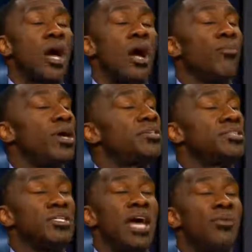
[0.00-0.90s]
I'm sure Tom
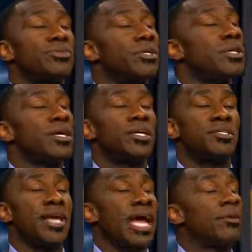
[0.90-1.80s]
Brady said that was the
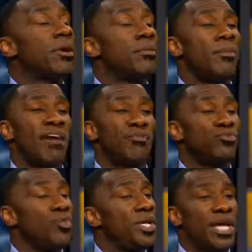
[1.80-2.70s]
luckiest game coming
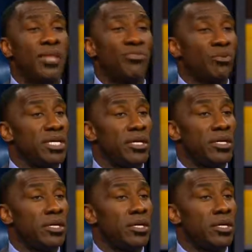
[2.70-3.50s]
back from 28-3.